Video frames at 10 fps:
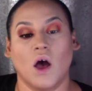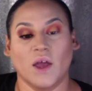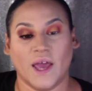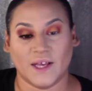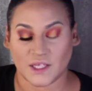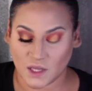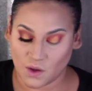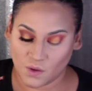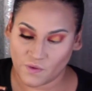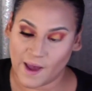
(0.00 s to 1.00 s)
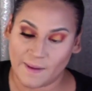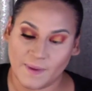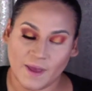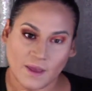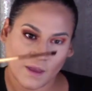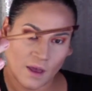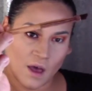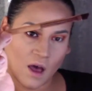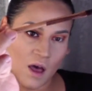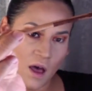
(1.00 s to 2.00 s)
Okay, so grabbing
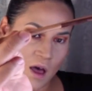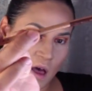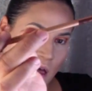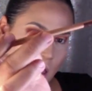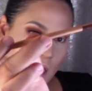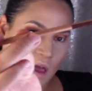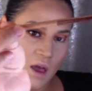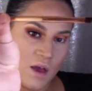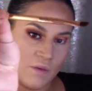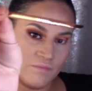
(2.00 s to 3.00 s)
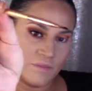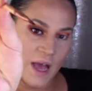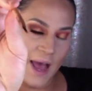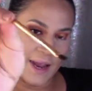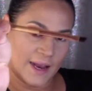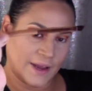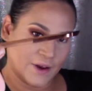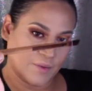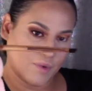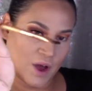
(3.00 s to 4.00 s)
a
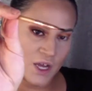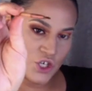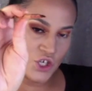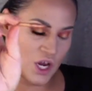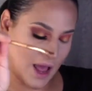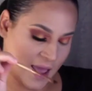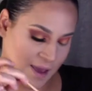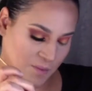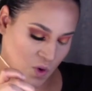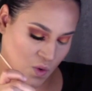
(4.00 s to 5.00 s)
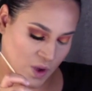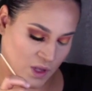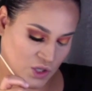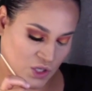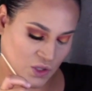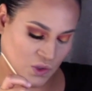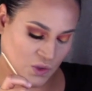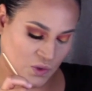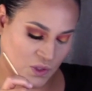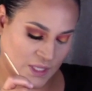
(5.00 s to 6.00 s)
eyeliner brush, I am going
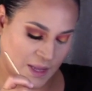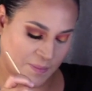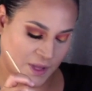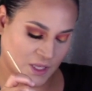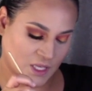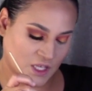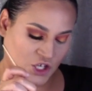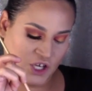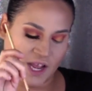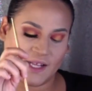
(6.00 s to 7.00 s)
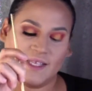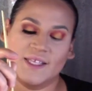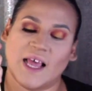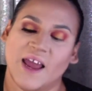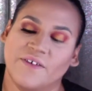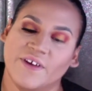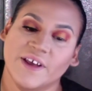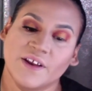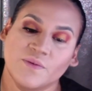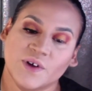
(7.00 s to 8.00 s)
to dip into the shade
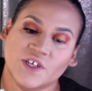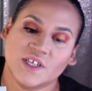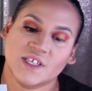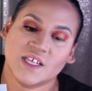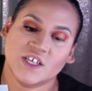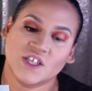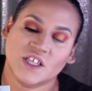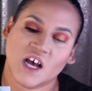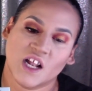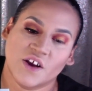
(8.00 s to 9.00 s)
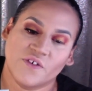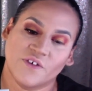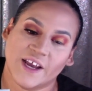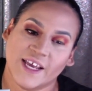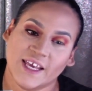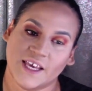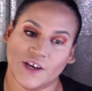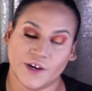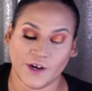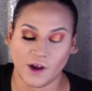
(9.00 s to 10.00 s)
Siren, which is this color right
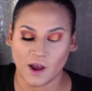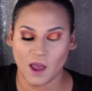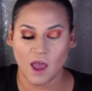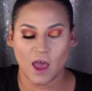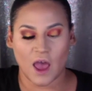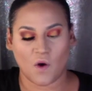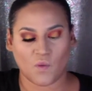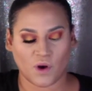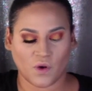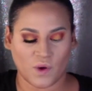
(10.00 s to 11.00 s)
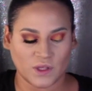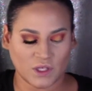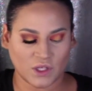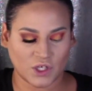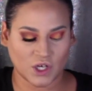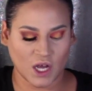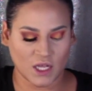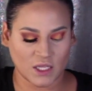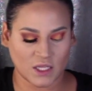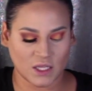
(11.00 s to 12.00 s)
here, and we're going to
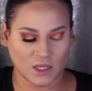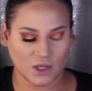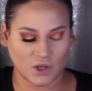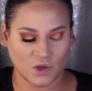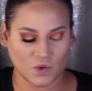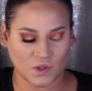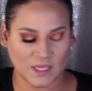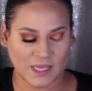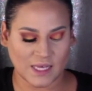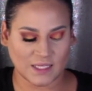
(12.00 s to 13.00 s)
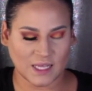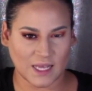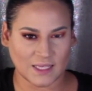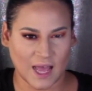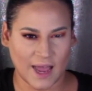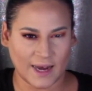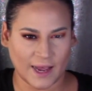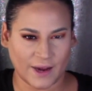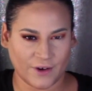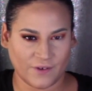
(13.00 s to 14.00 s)
just use this as
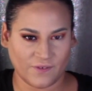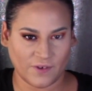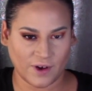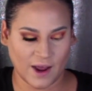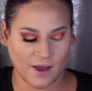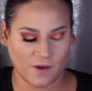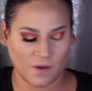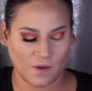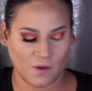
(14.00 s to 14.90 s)
eyeliner for now.